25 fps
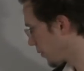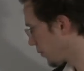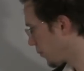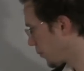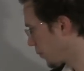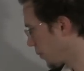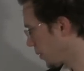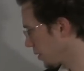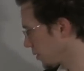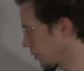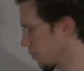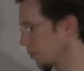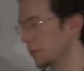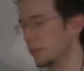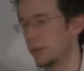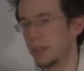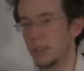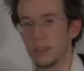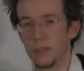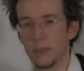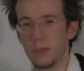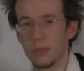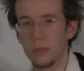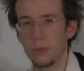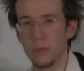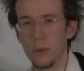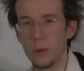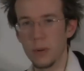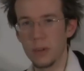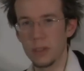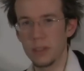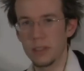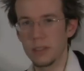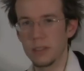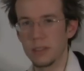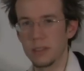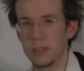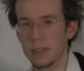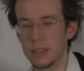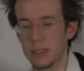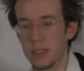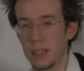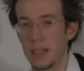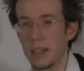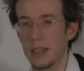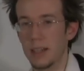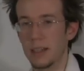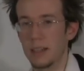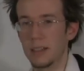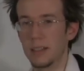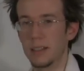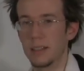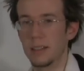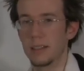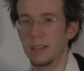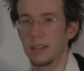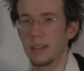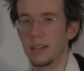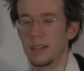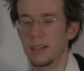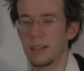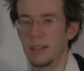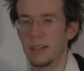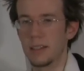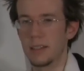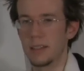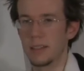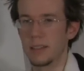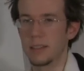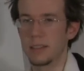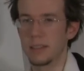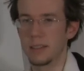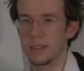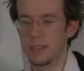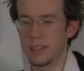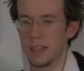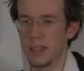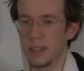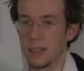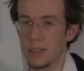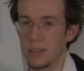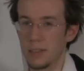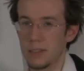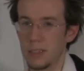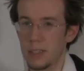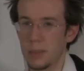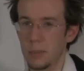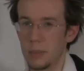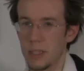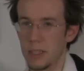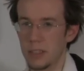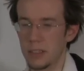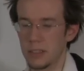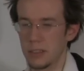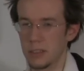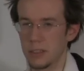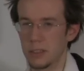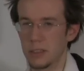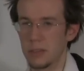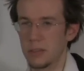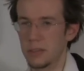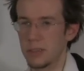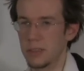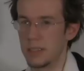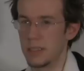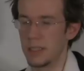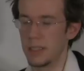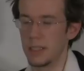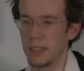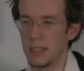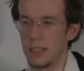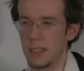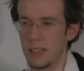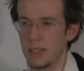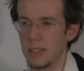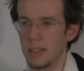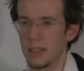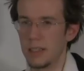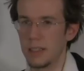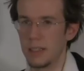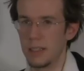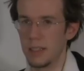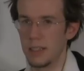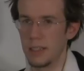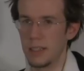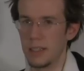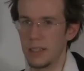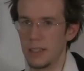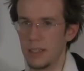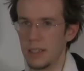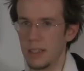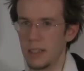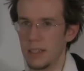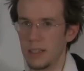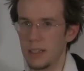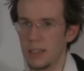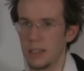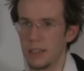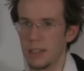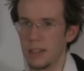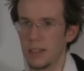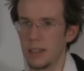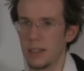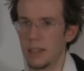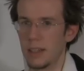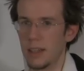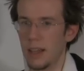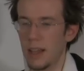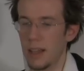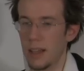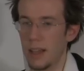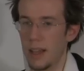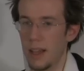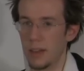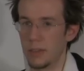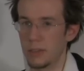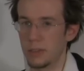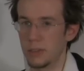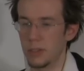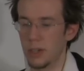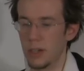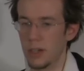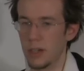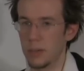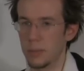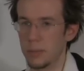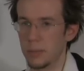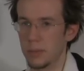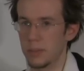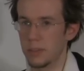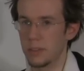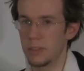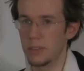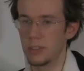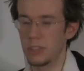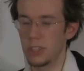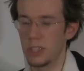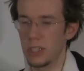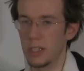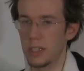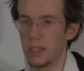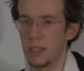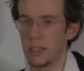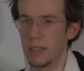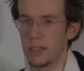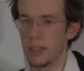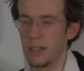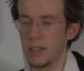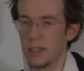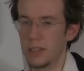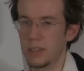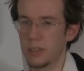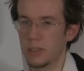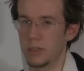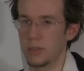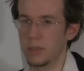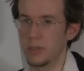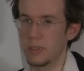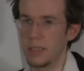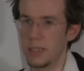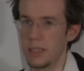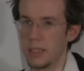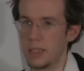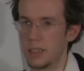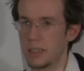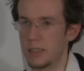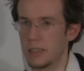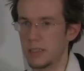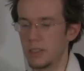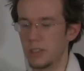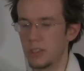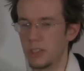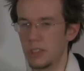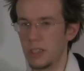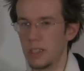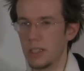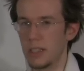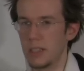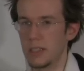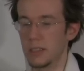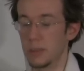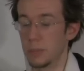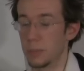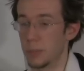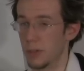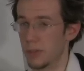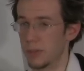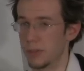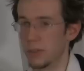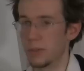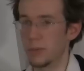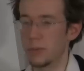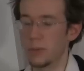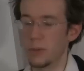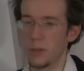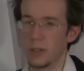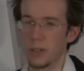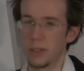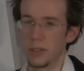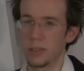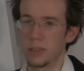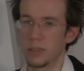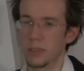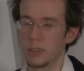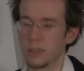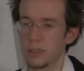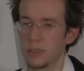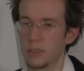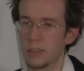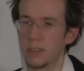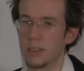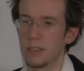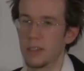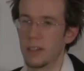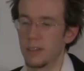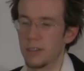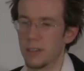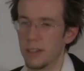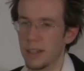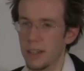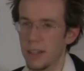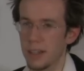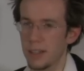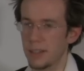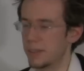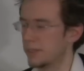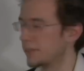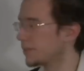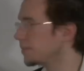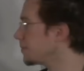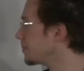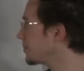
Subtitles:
fourth will be the fourth scale in the scale of D major. So D, E, F sharp, G. So D to G is a perfect fourth. Okay?